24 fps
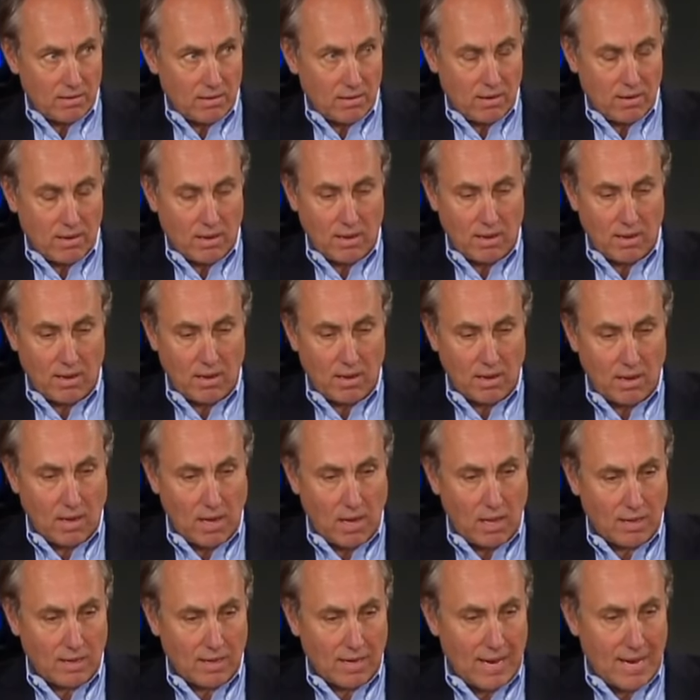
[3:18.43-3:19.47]
uh,
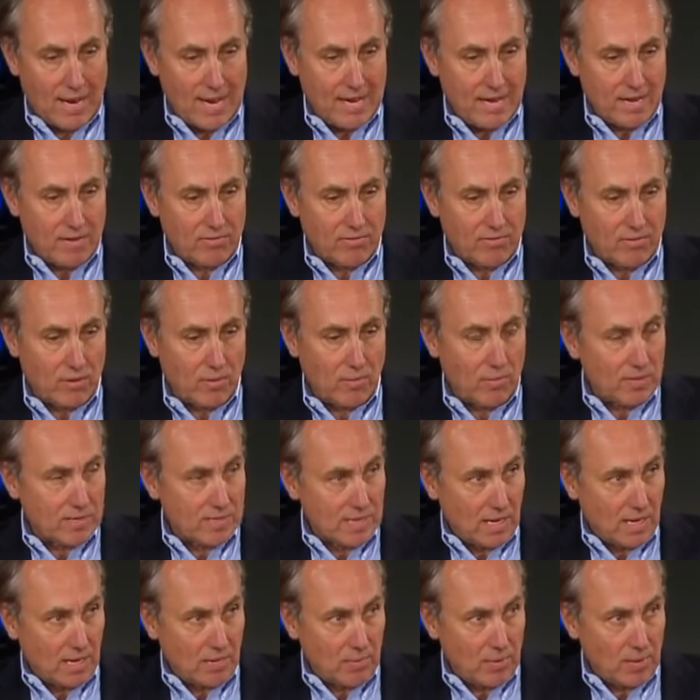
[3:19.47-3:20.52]
Al Qaeda from the
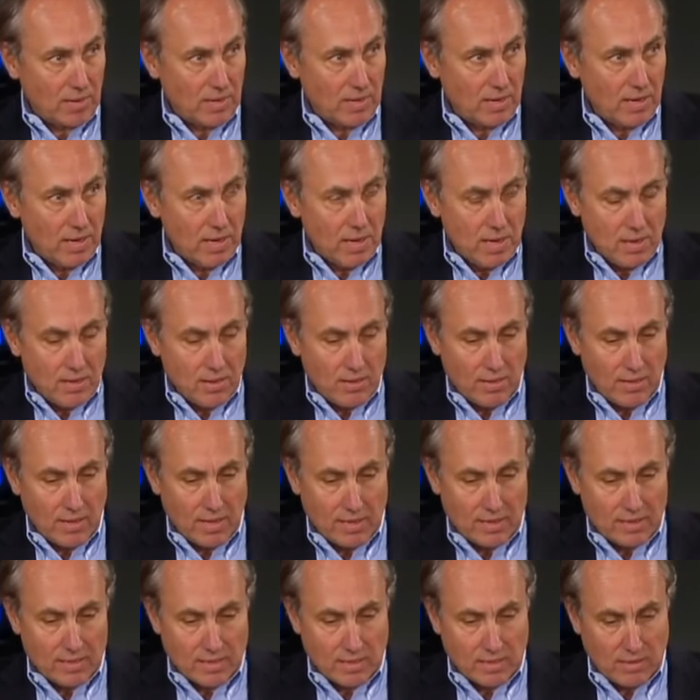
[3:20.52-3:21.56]
Taliban
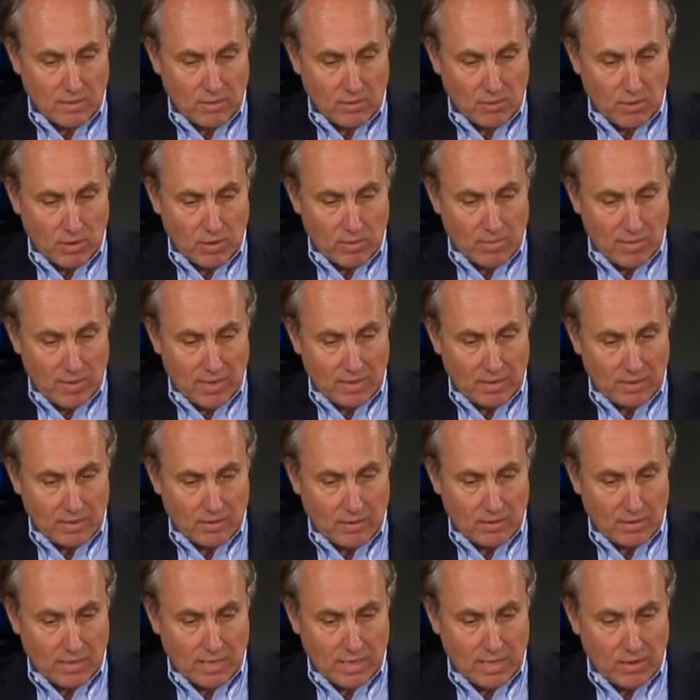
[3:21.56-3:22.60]
that uh, they want to make
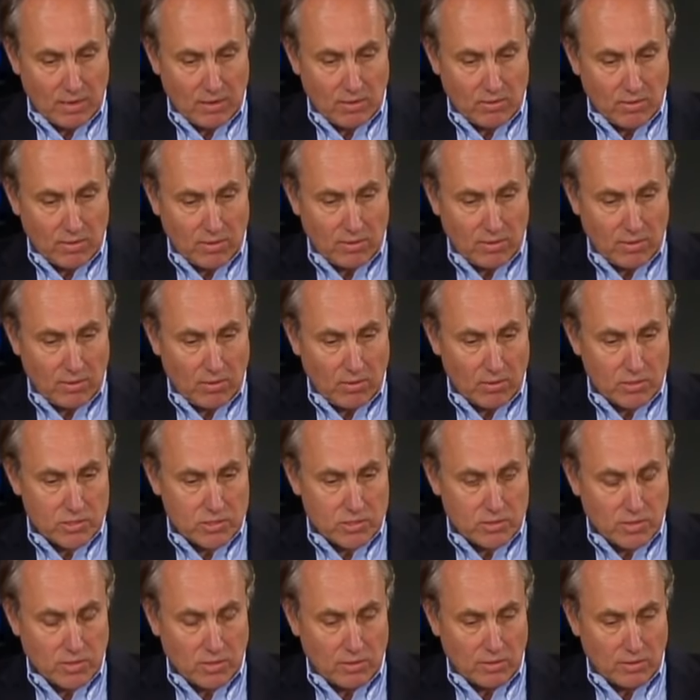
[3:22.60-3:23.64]
it clear that there are
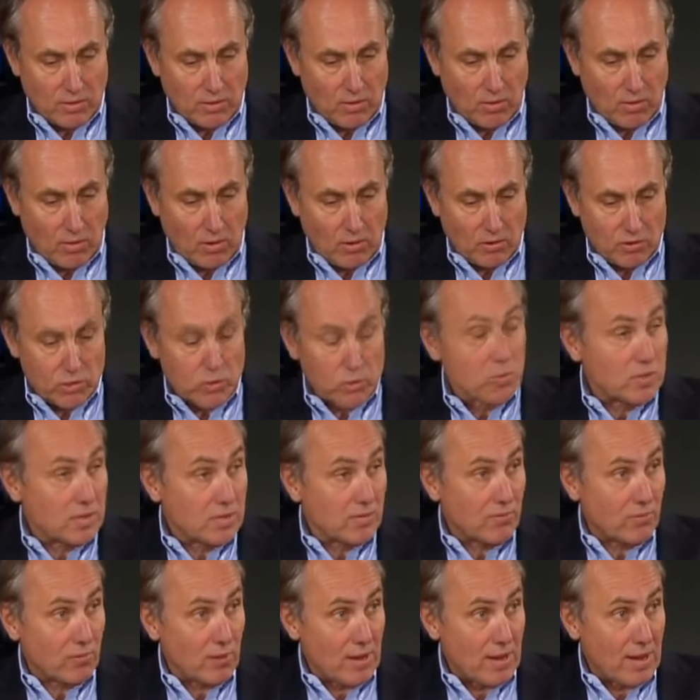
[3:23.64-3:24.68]
that there are two
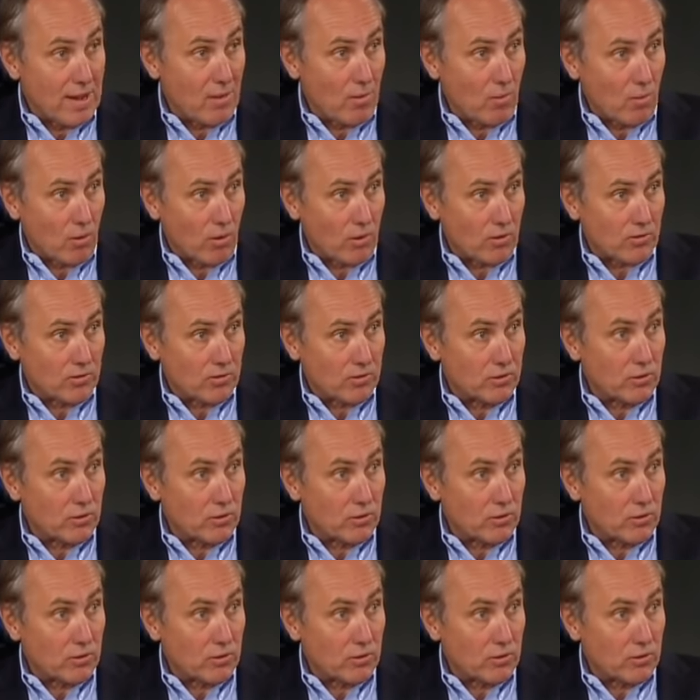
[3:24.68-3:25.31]
different networks and